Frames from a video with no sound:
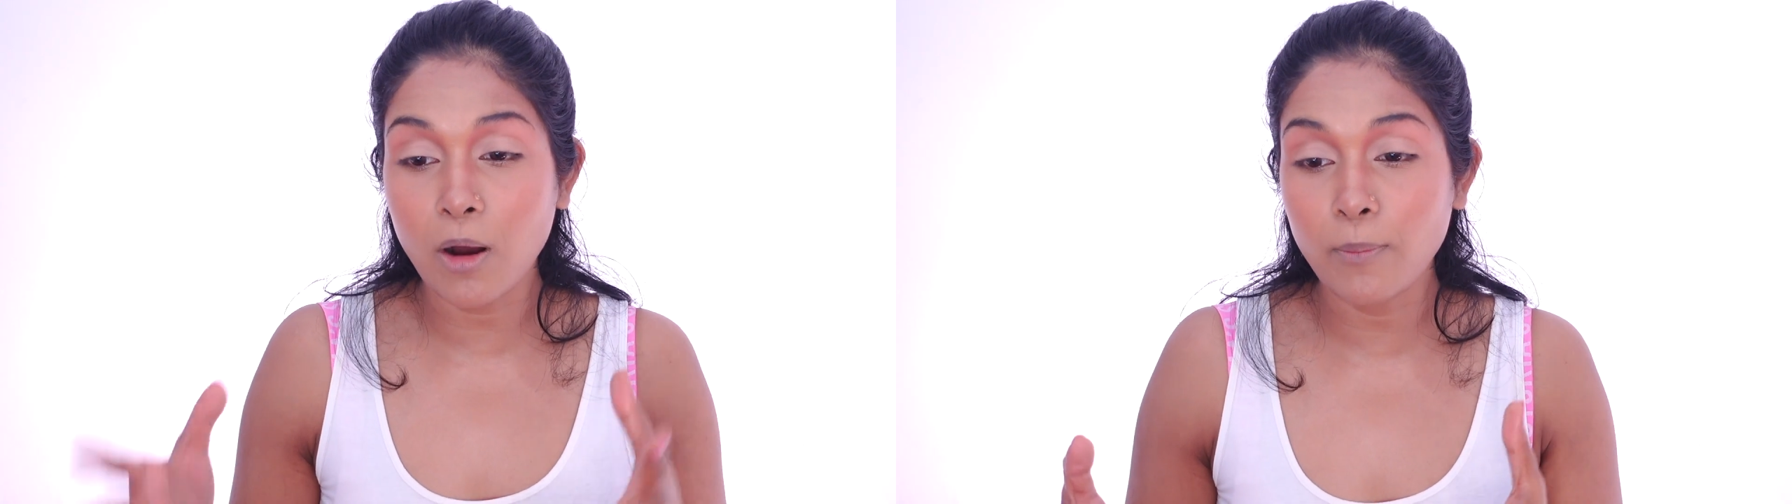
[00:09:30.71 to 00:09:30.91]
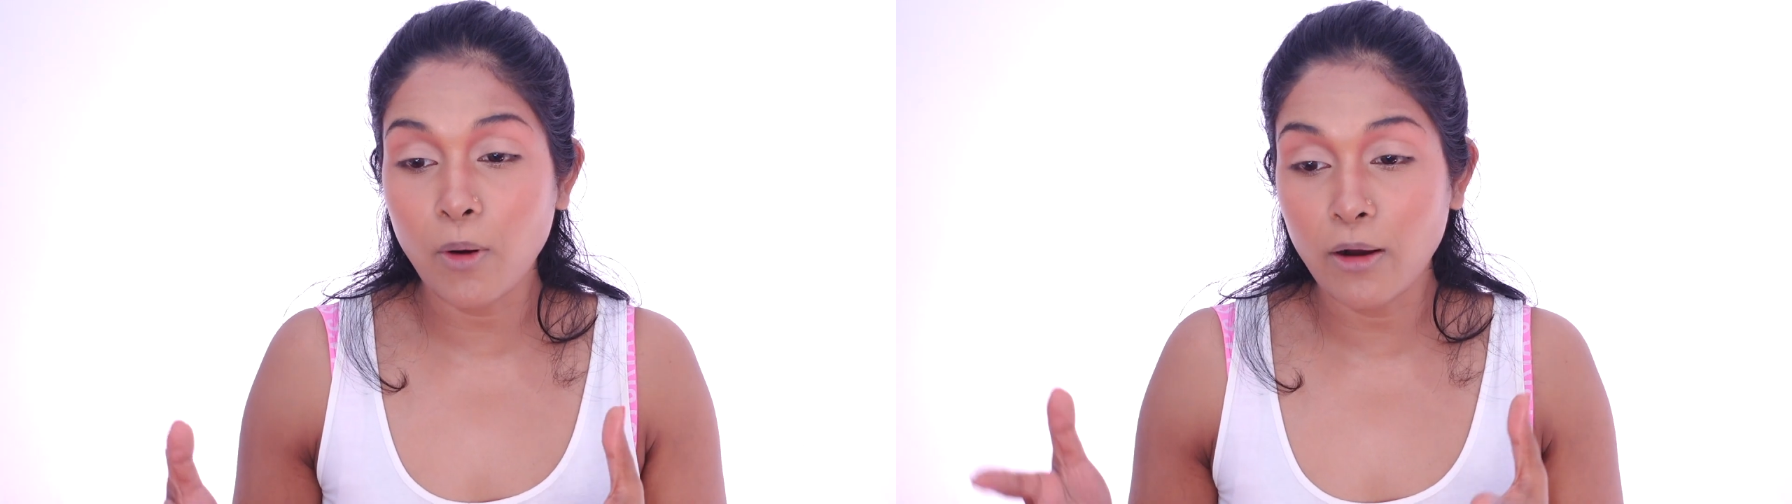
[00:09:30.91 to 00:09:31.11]

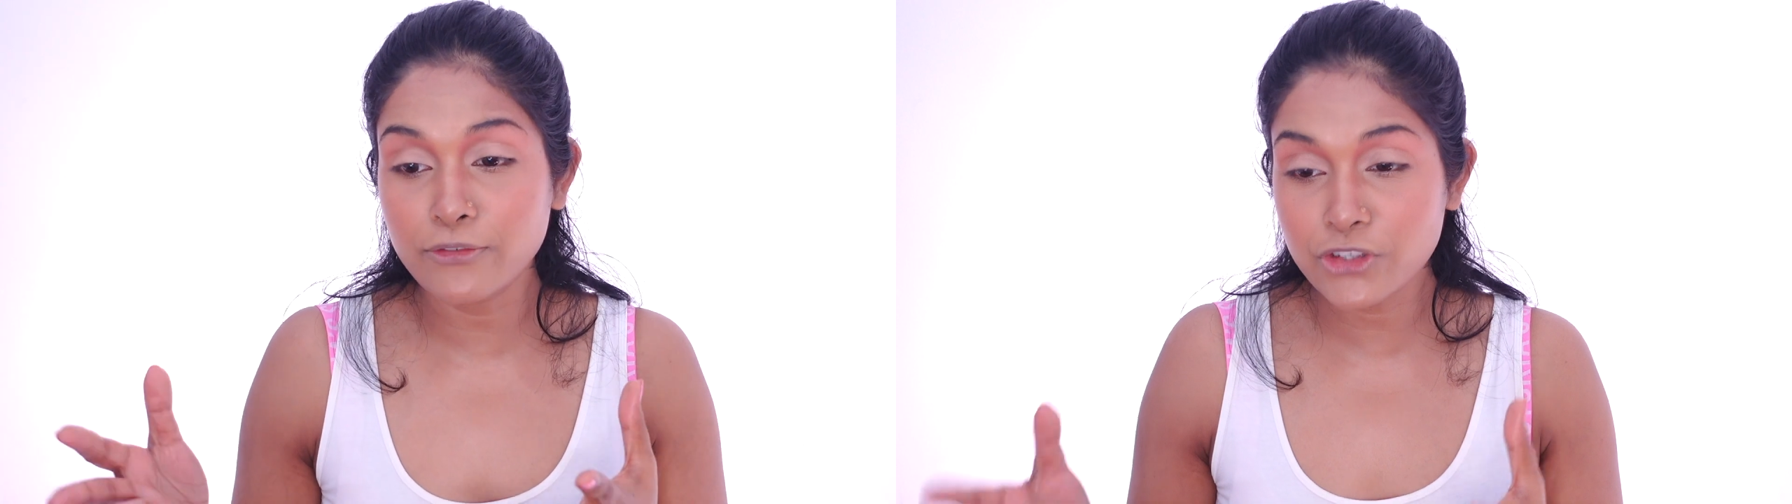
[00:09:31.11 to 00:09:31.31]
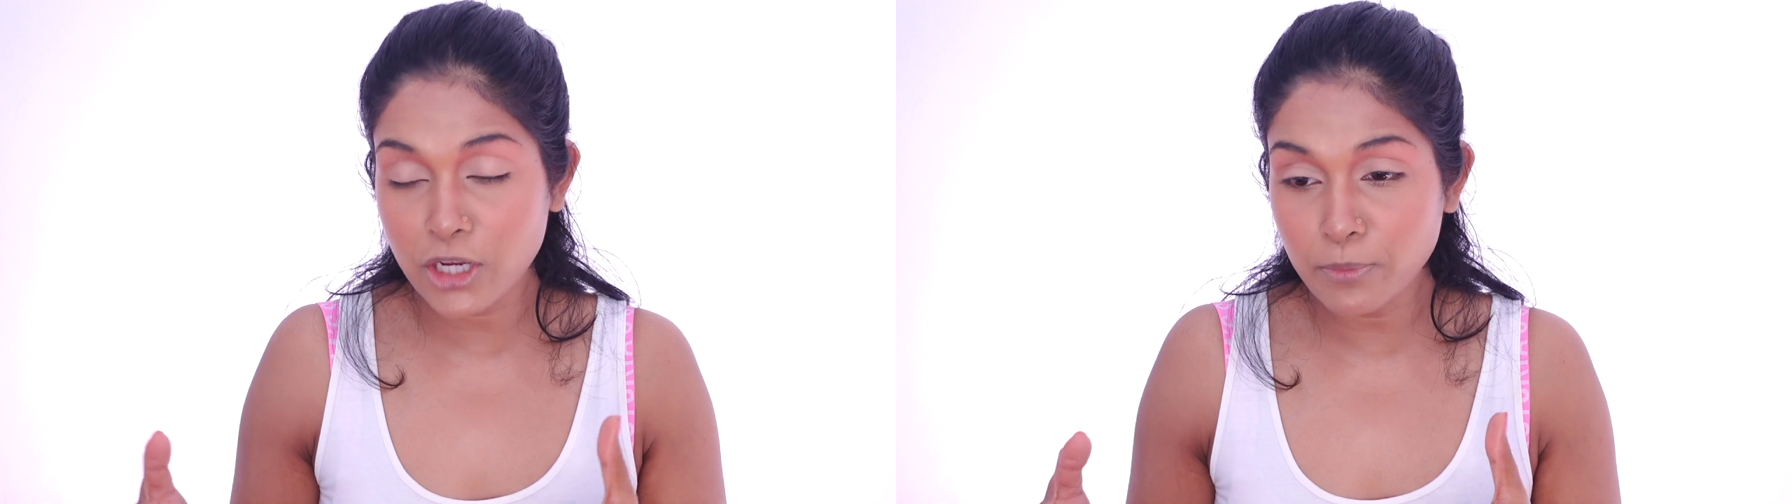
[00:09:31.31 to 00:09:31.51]
pop
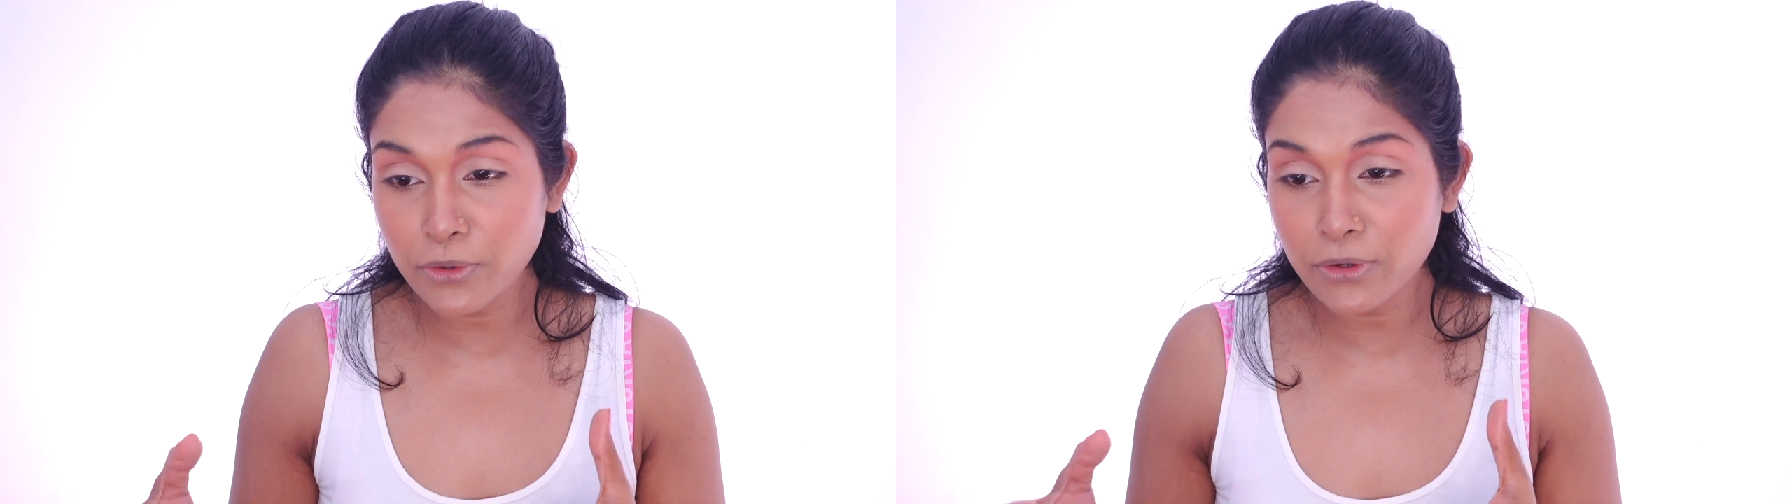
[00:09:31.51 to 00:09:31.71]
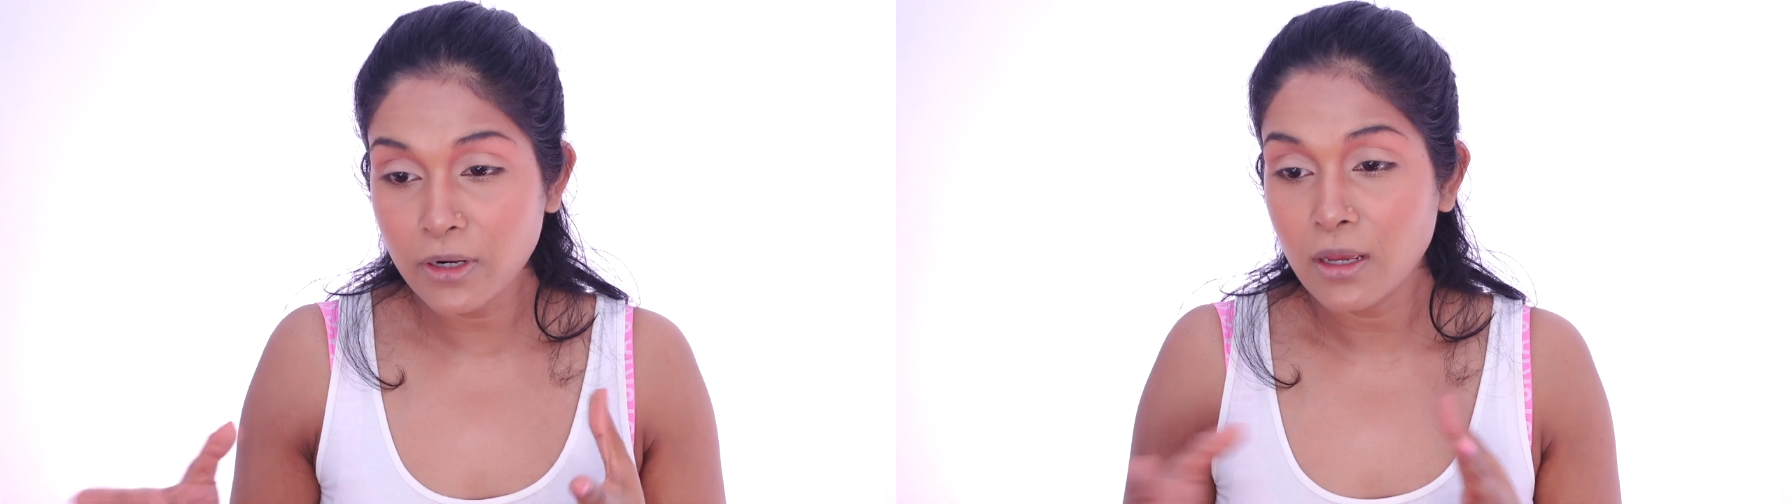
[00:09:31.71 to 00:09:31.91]
of
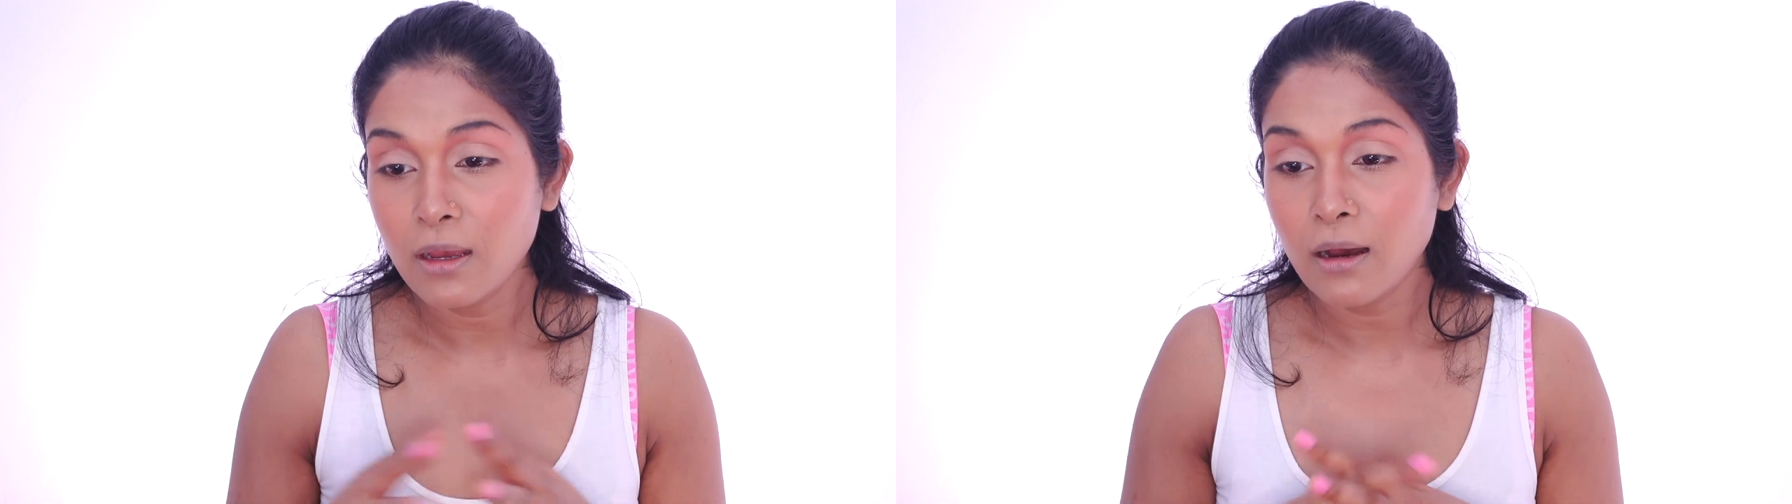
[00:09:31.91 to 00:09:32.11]
shimmer.